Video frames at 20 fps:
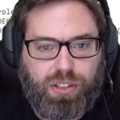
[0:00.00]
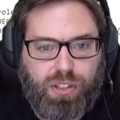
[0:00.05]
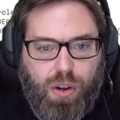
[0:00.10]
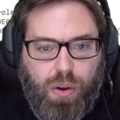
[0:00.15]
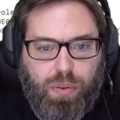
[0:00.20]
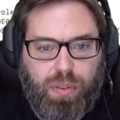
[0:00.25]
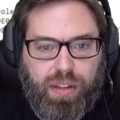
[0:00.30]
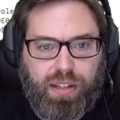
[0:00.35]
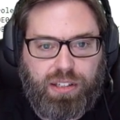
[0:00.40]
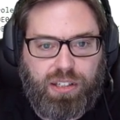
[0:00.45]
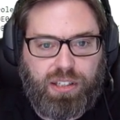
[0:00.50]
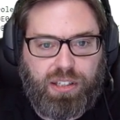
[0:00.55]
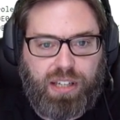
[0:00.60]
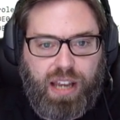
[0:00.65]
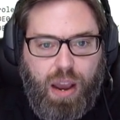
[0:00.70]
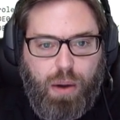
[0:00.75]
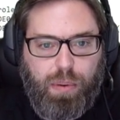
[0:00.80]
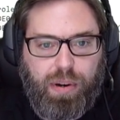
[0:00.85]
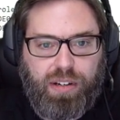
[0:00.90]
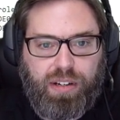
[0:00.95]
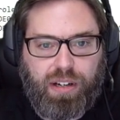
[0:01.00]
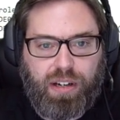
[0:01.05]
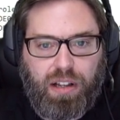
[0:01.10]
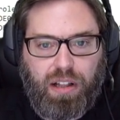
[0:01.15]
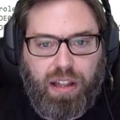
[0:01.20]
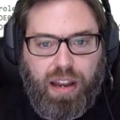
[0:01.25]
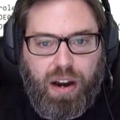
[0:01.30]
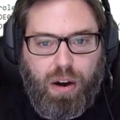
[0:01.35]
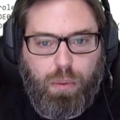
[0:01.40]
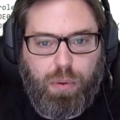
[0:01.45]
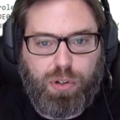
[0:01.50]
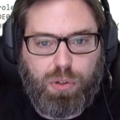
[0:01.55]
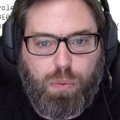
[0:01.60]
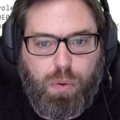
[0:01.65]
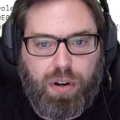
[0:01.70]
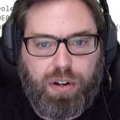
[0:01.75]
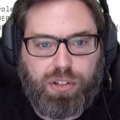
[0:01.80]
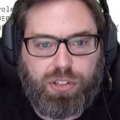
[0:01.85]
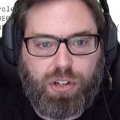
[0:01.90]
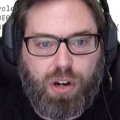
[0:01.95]
So this is how we declare which
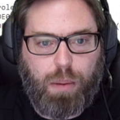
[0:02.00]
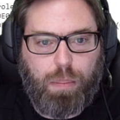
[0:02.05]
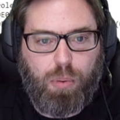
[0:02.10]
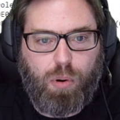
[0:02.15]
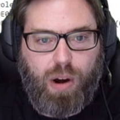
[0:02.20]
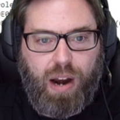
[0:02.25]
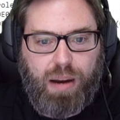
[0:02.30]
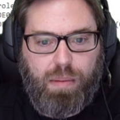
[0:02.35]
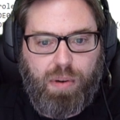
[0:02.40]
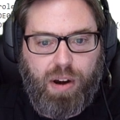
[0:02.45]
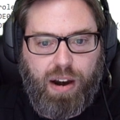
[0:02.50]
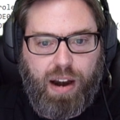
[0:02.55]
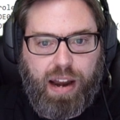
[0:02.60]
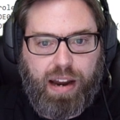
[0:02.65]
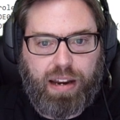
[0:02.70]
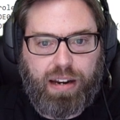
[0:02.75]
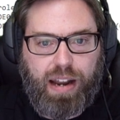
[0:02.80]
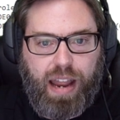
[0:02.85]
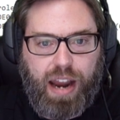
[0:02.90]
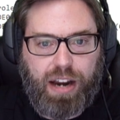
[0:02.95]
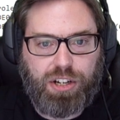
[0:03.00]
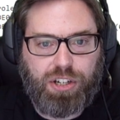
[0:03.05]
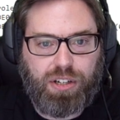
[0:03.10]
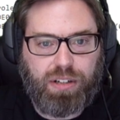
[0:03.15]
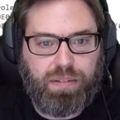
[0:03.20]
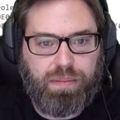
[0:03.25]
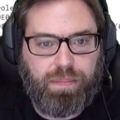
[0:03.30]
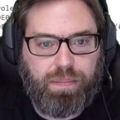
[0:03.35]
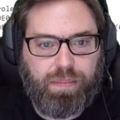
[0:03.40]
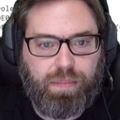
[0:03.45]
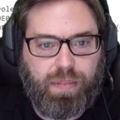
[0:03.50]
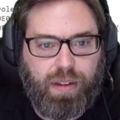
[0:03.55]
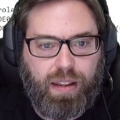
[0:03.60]
one is our primary connection.